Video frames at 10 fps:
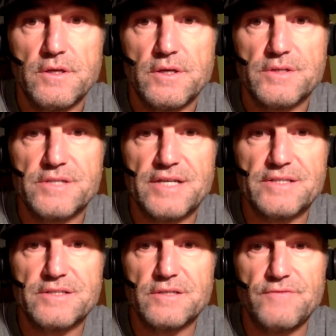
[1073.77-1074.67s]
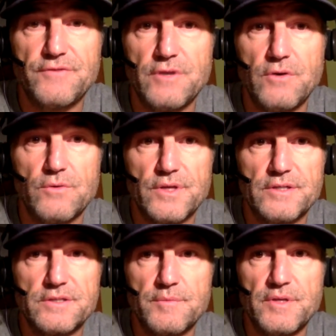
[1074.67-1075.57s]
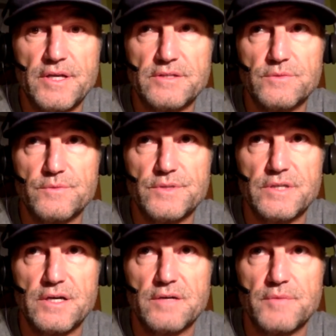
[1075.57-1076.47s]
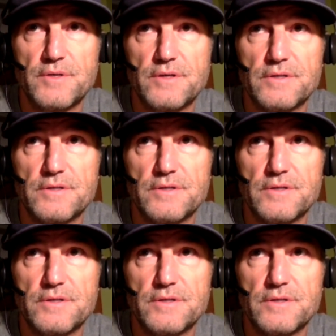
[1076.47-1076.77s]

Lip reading: Because that's the flow. That's what we talk about